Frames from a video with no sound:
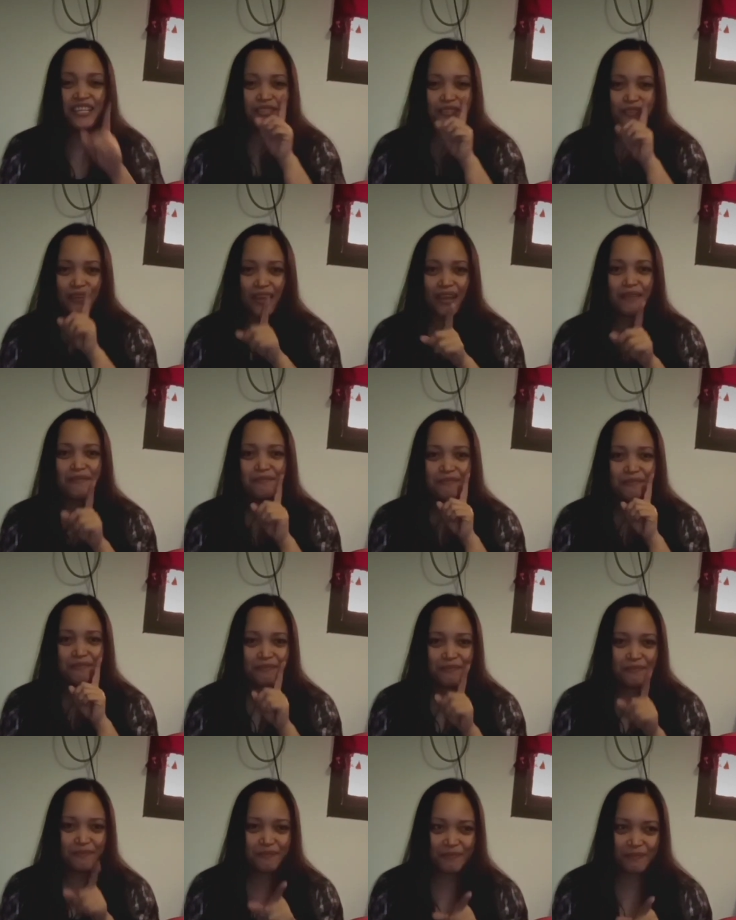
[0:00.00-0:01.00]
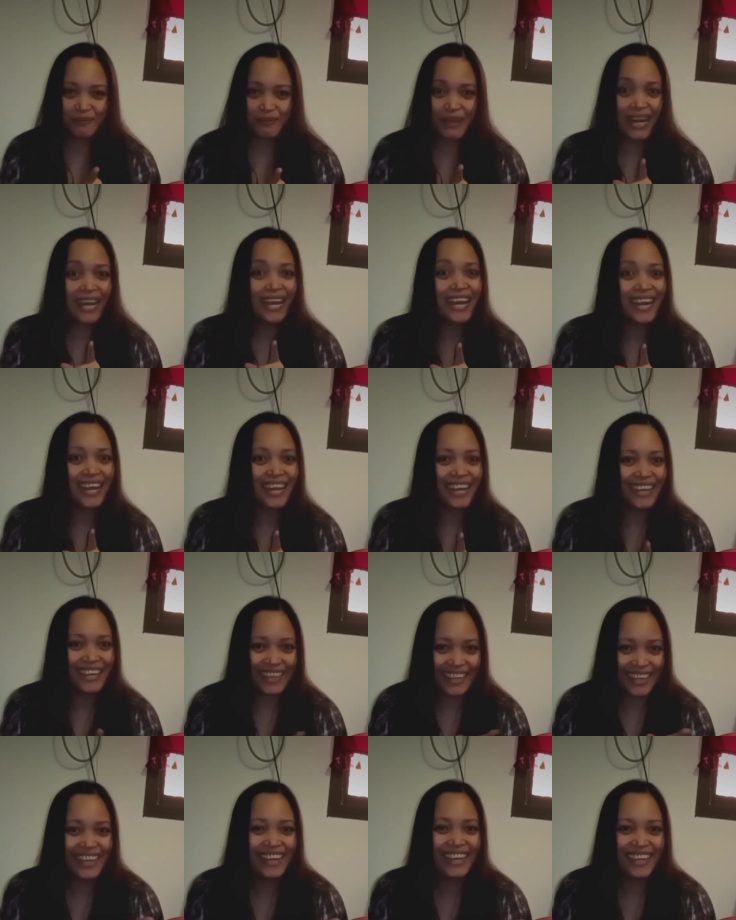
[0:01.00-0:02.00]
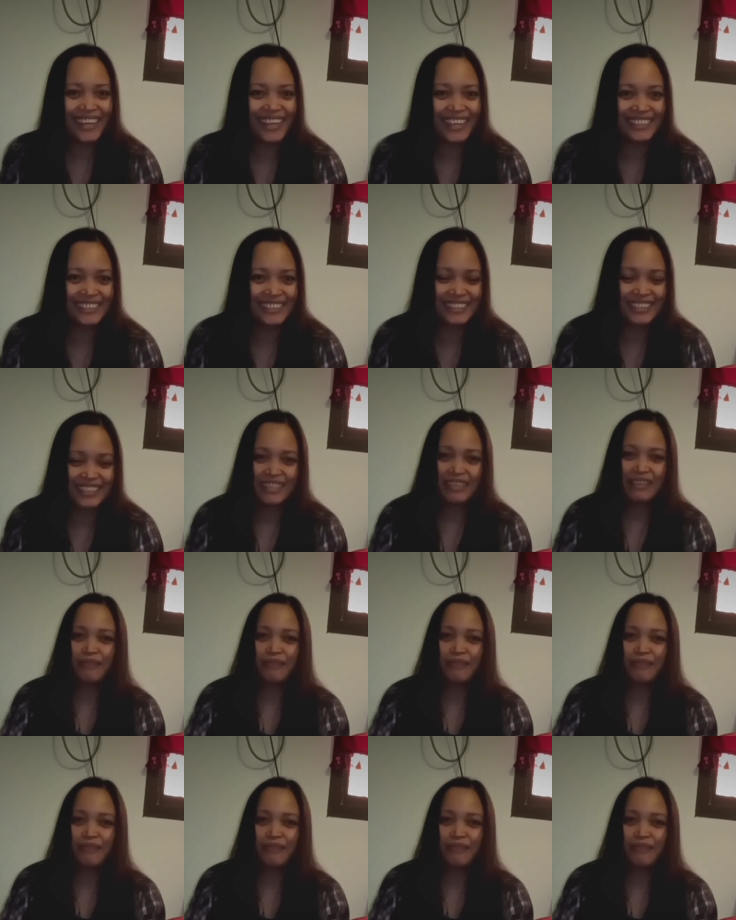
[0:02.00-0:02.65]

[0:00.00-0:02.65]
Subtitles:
you have prize.